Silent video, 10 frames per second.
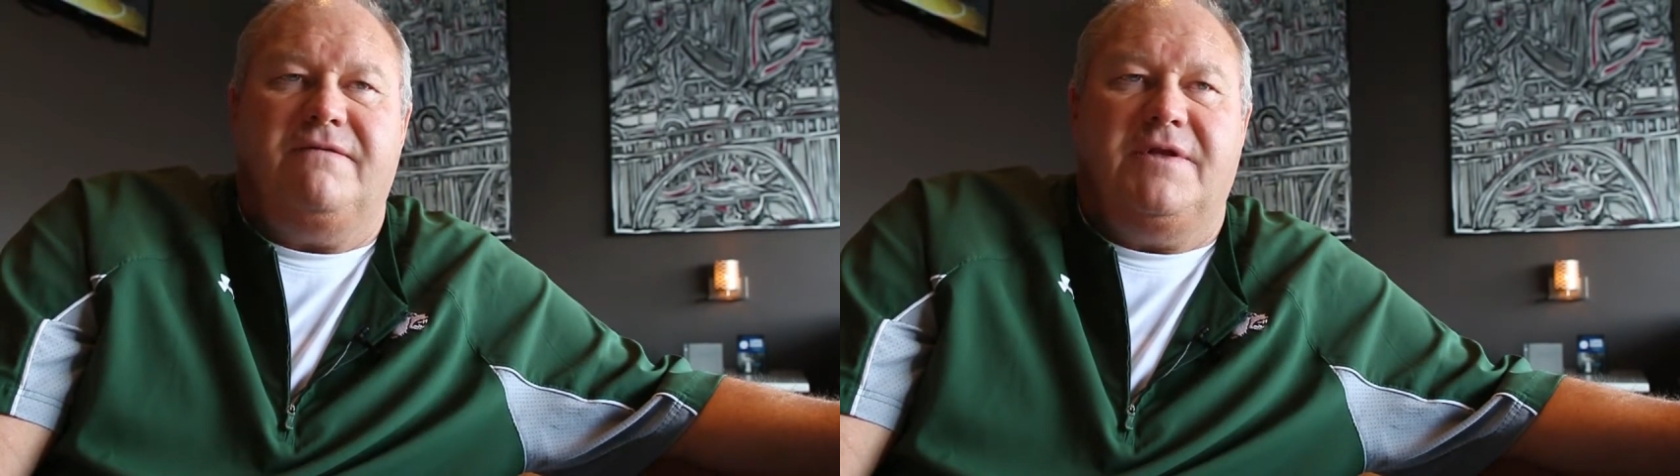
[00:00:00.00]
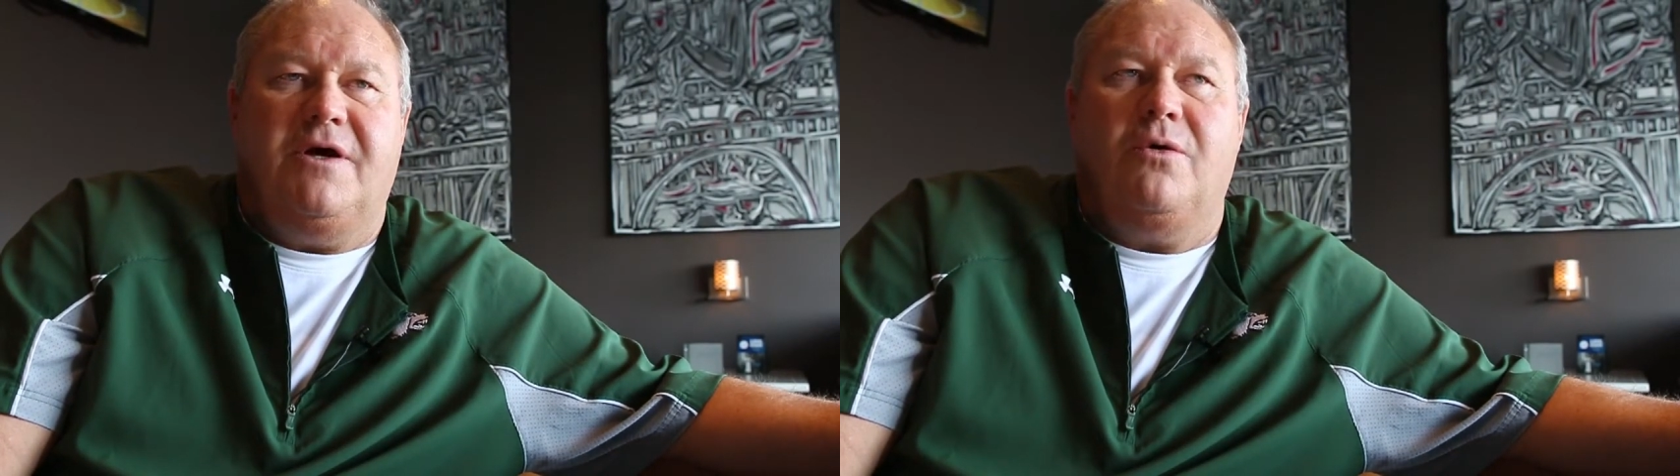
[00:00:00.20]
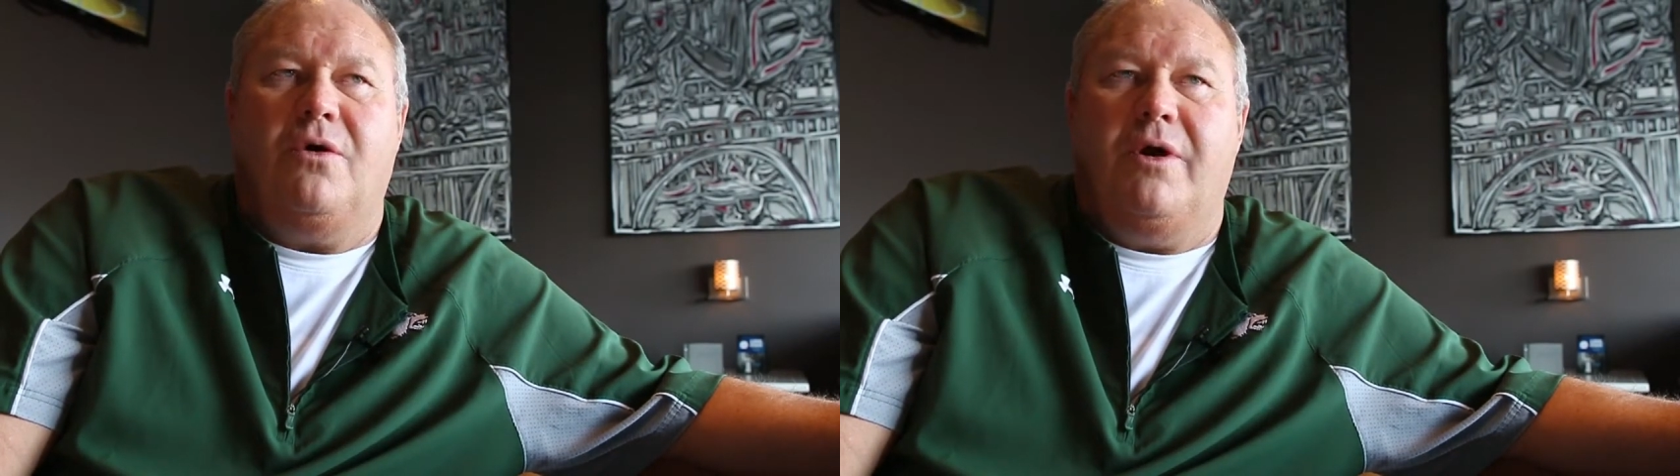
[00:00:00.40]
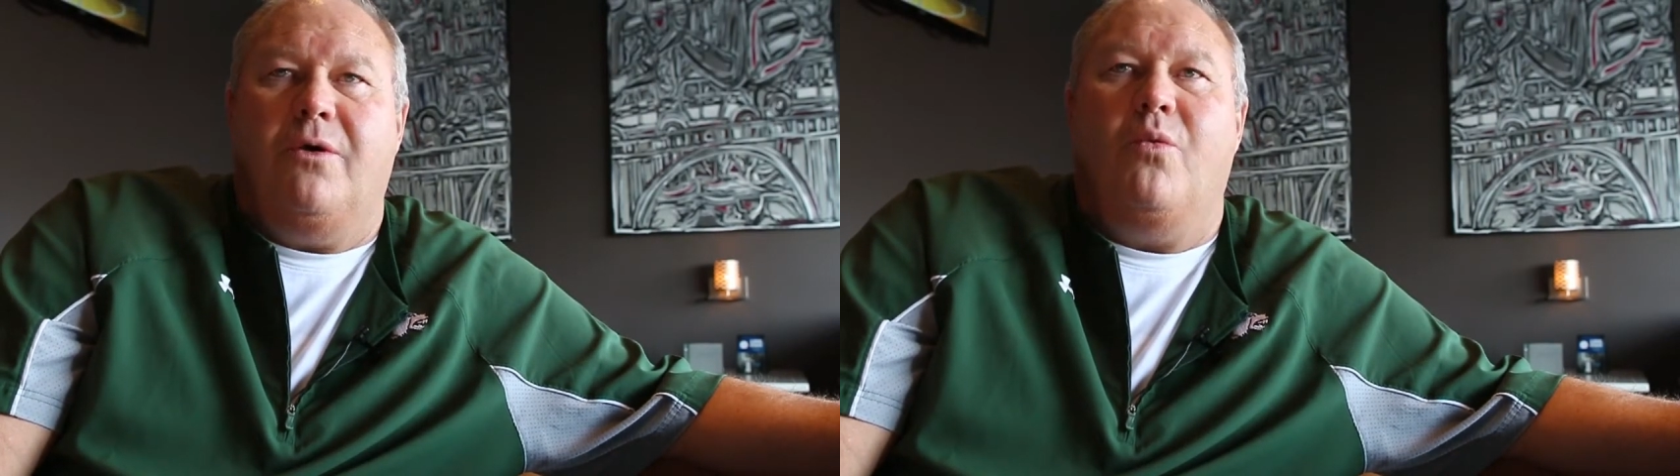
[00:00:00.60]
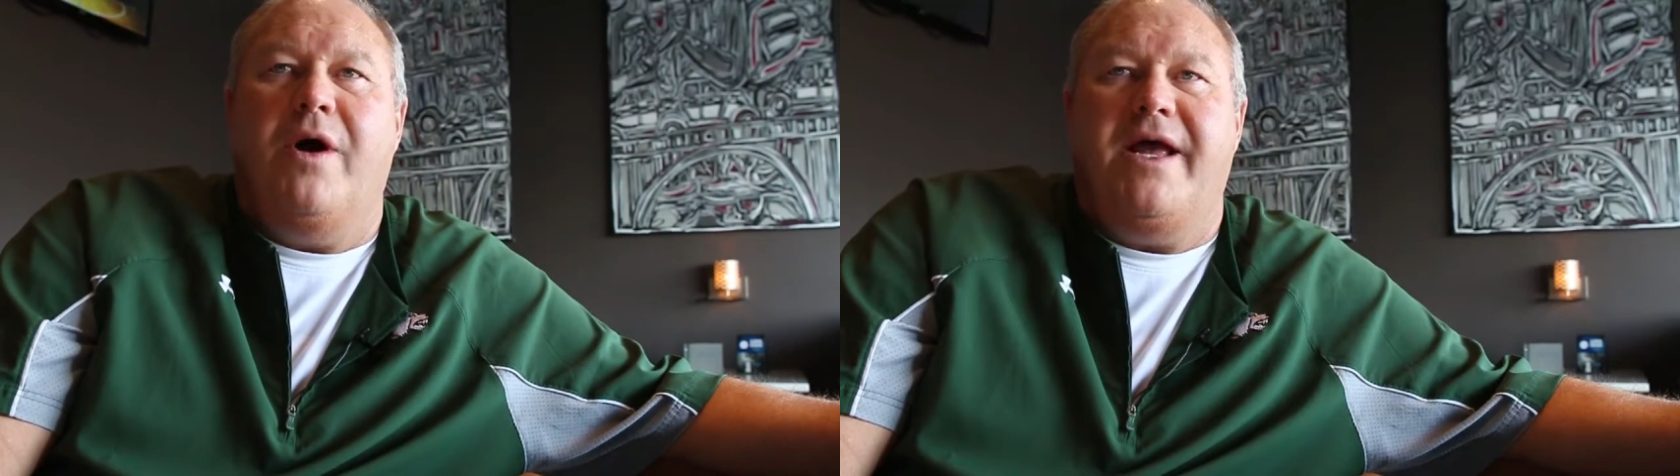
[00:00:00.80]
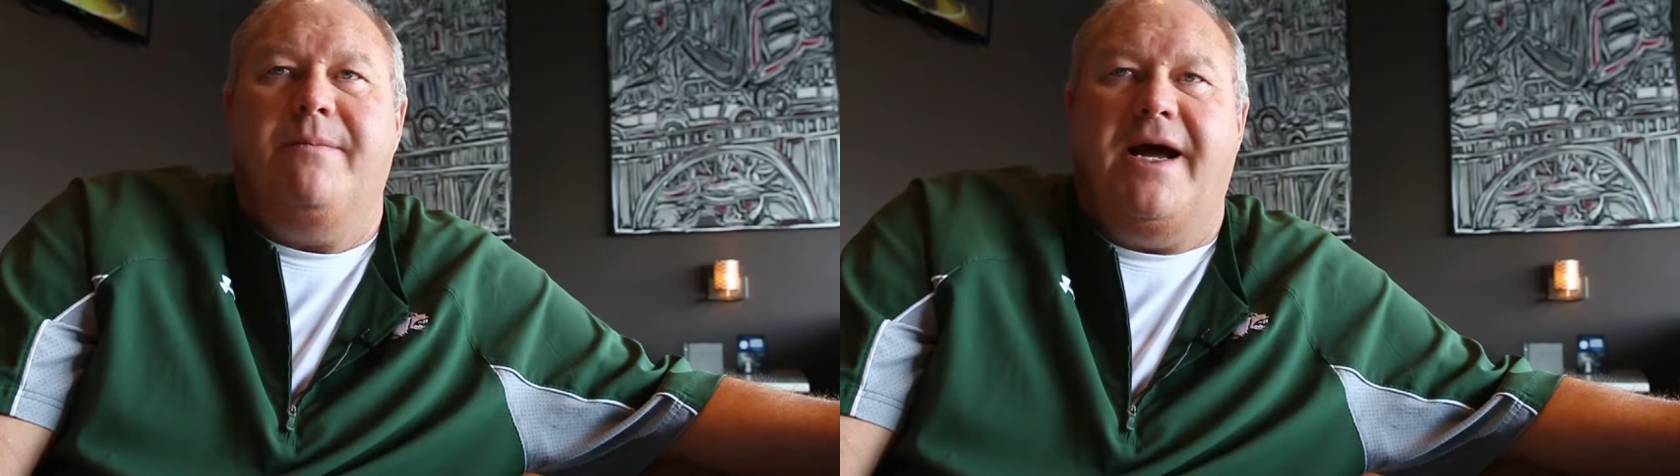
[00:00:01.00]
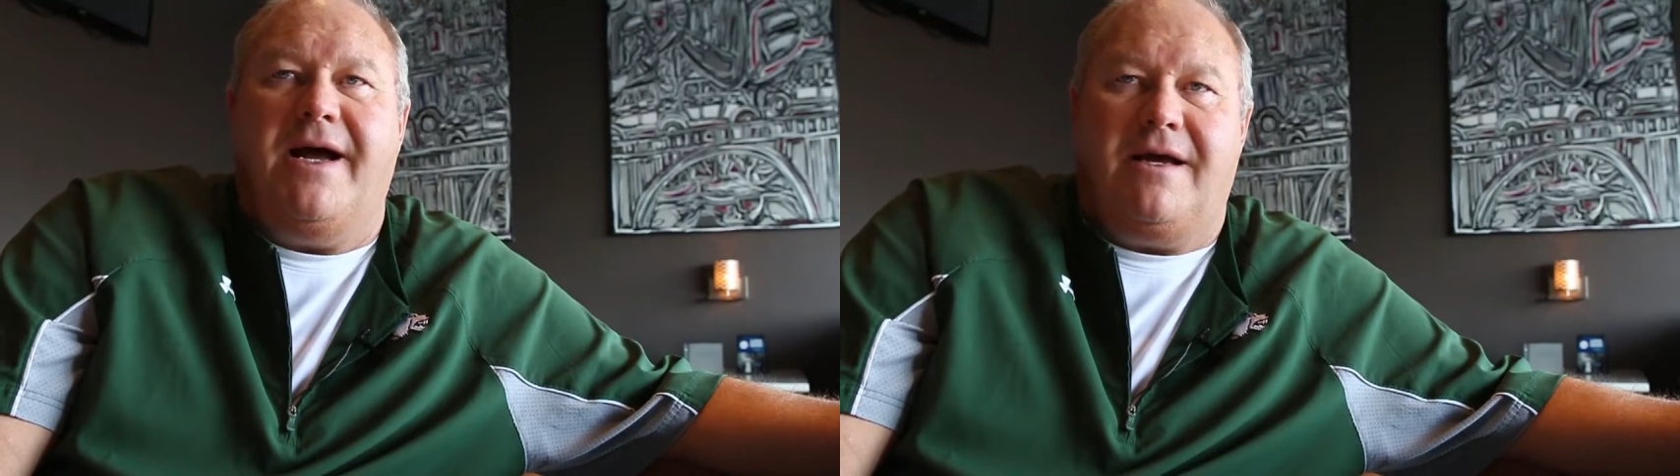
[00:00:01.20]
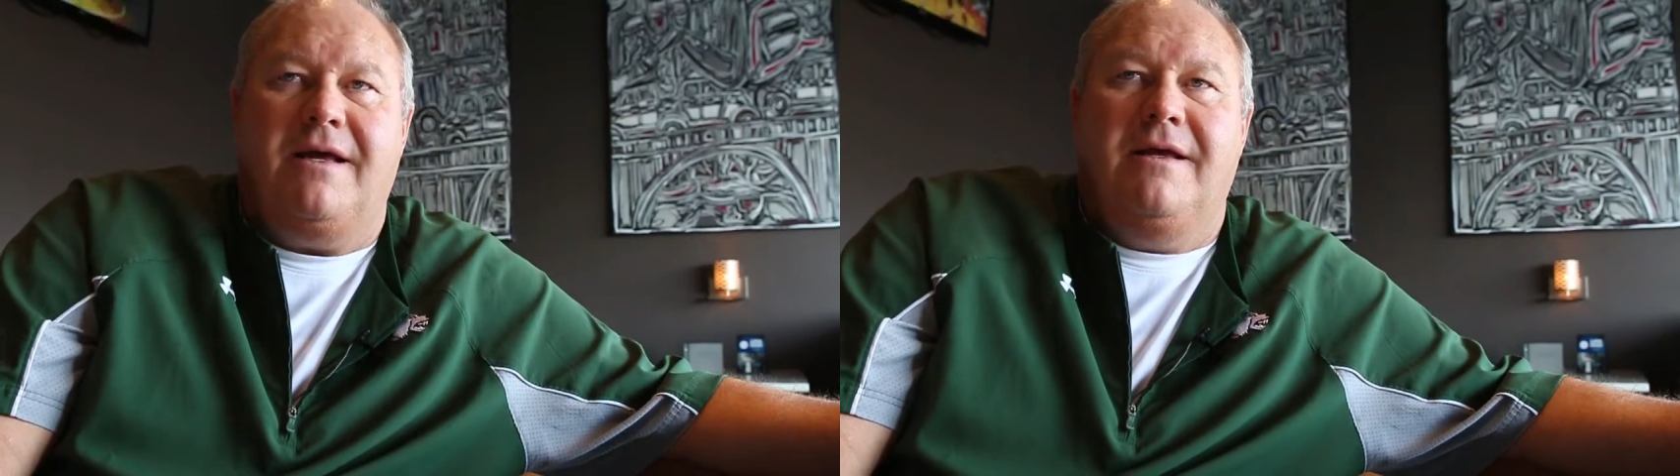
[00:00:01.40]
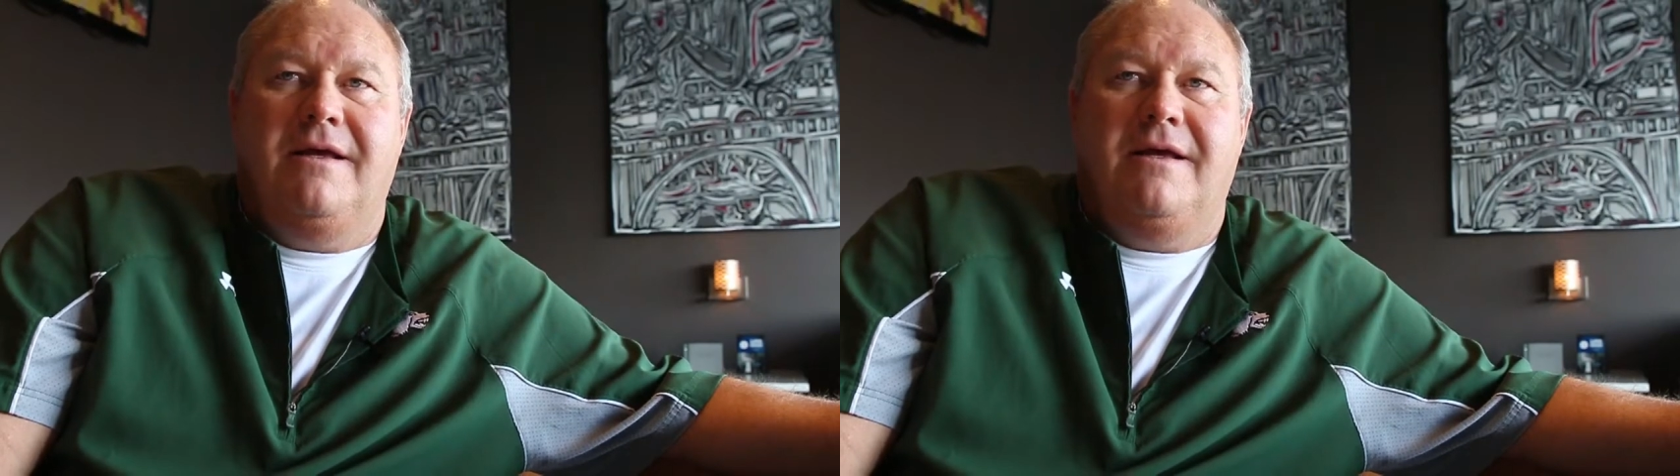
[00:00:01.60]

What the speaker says: without going way back,